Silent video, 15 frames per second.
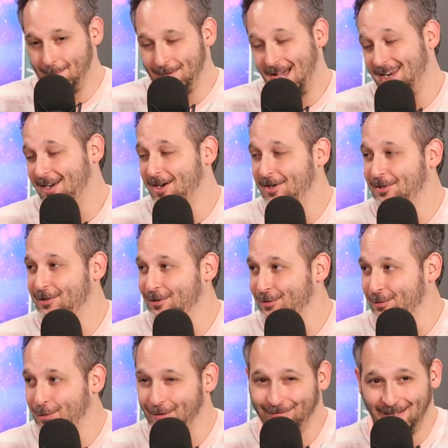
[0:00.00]
I'm not a
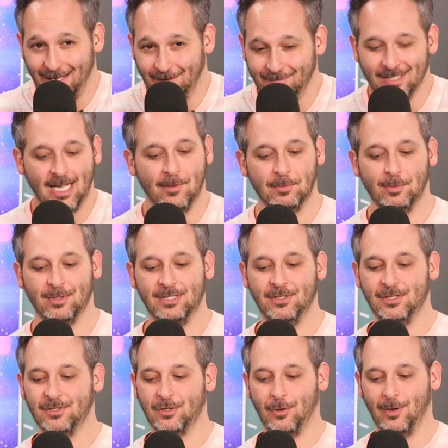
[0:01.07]
hardcore fan of the comic book
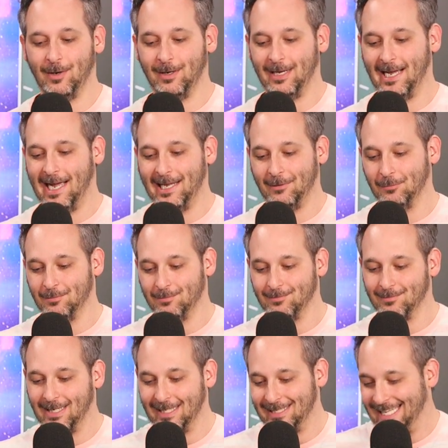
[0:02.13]
series, so I
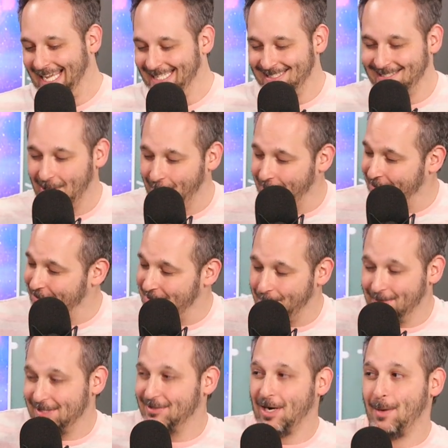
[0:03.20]
don't. I can't say whether it's a
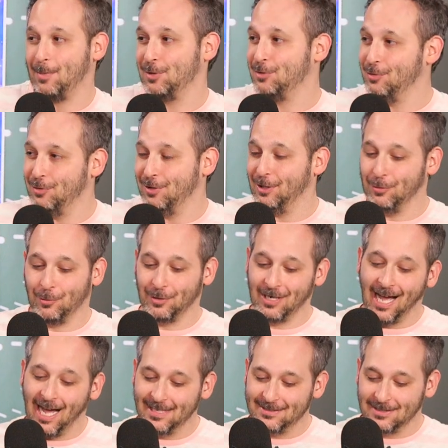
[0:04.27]
missed opportunity or
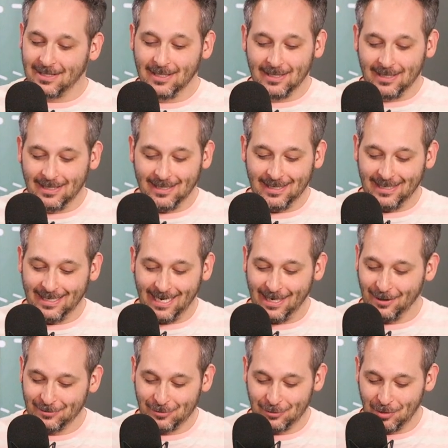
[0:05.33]
not. I
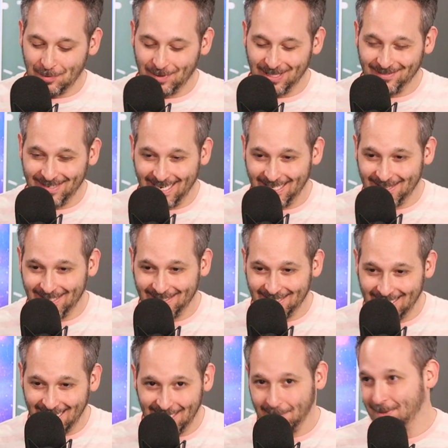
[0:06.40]
also don't believe anything
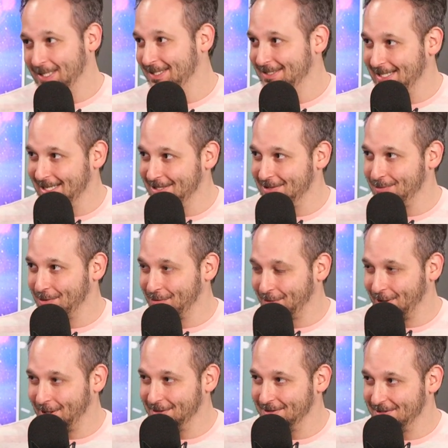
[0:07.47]
that anybody says with
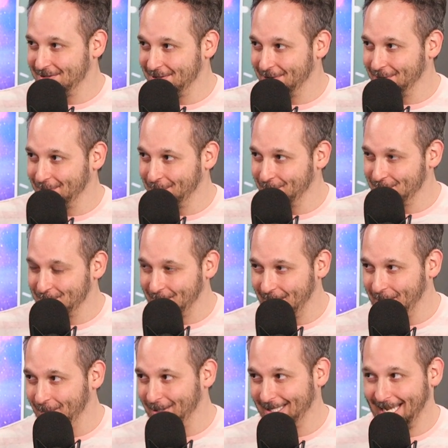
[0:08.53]
regards to who's
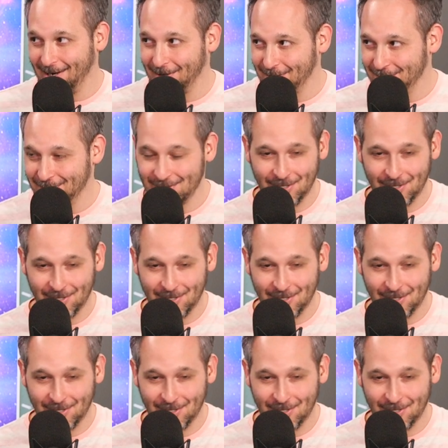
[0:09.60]
playing what characters